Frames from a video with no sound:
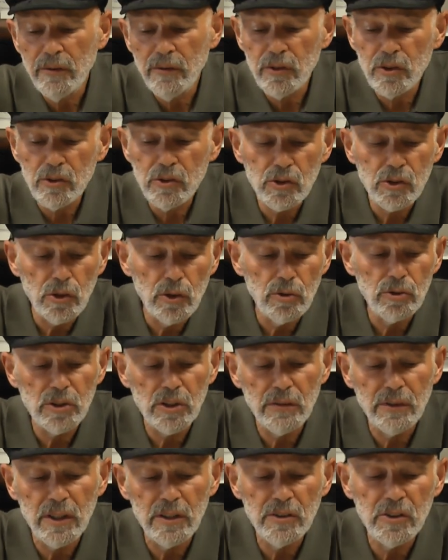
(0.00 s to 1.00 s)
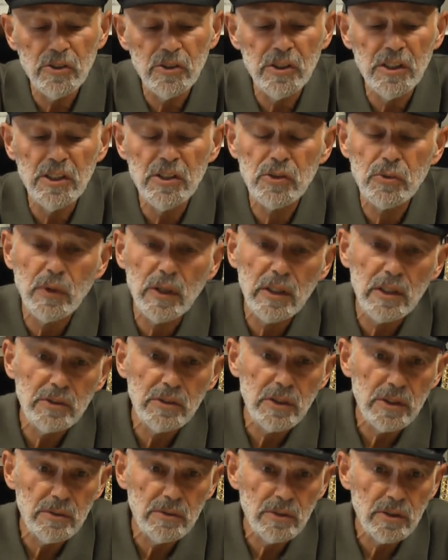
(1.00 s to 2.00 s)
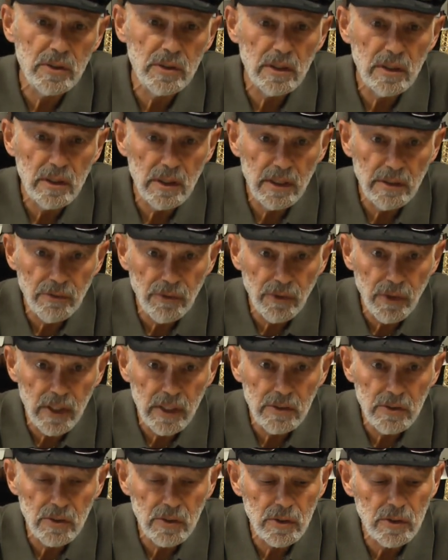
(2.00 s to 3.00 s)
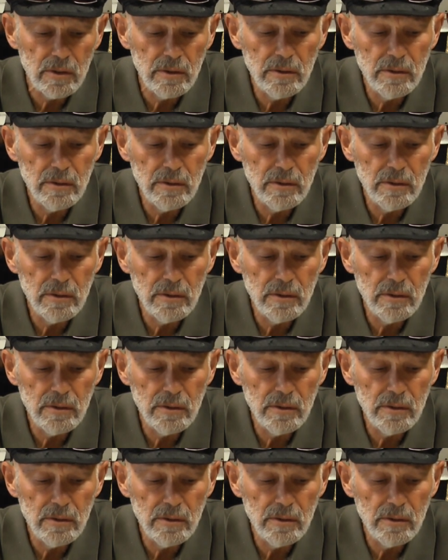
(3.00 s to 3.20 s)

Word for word: for the souls of our deceased relatives and friends.